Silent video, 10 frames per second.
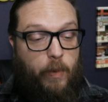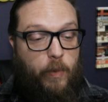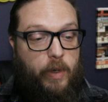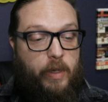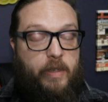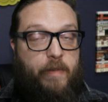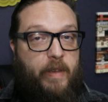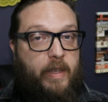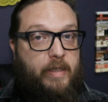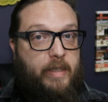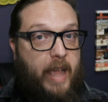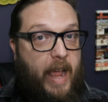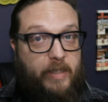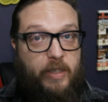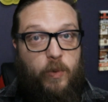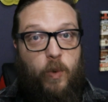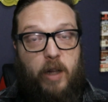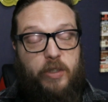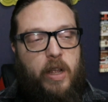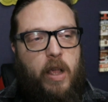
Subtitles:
It was a fantastic watch.